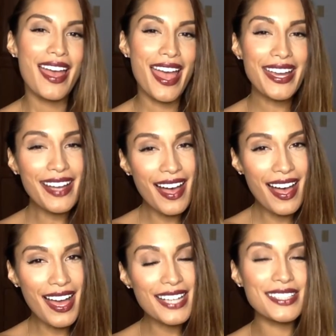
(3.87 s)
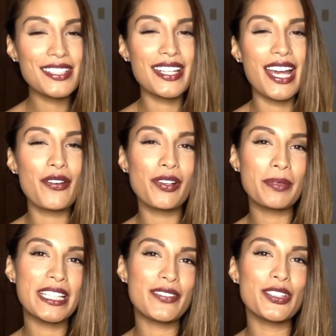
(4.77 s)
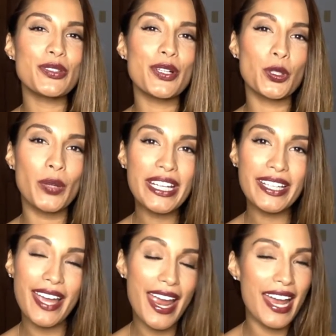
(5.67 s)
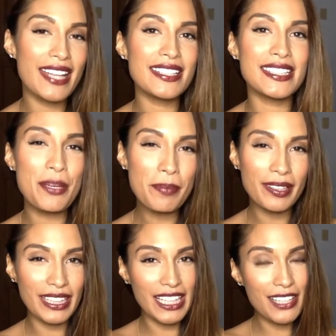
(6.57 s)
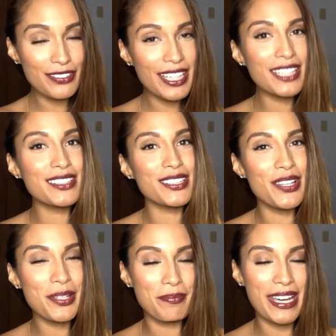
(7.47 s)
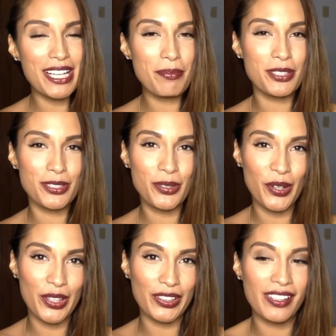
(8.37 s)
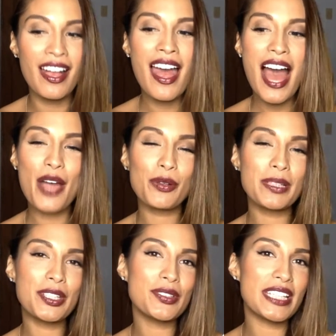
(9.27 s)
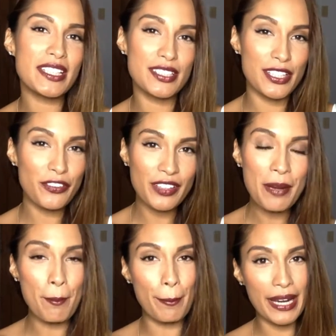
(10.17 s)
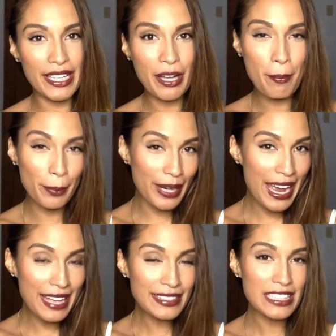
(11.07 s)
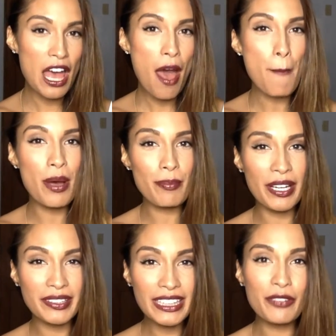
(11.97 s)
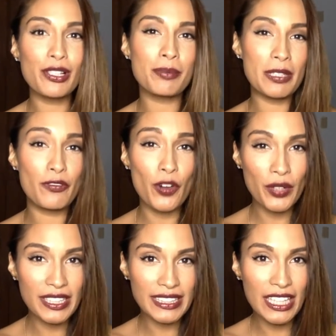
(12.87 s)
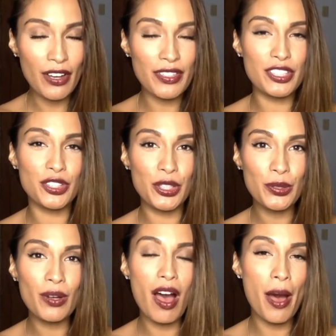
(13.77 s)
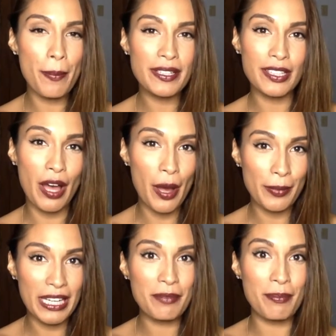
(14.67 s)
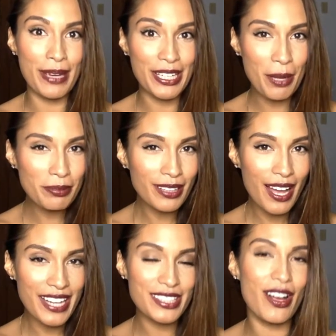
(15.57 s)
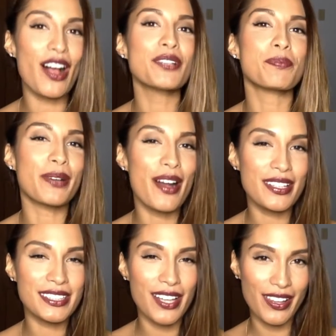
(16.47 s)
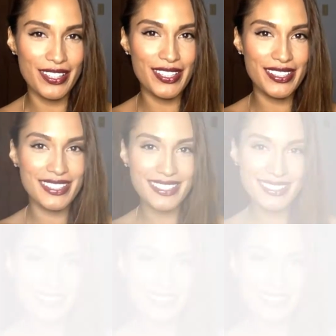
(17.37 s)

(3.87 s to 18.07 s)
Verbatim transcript: Hey guys, today I will be giving you a quick and simple evening look makeup tutorial. I will be using different makeup brands, but mainly we'll be focusing on this new up-and-coming makeup line called Bronx Colors.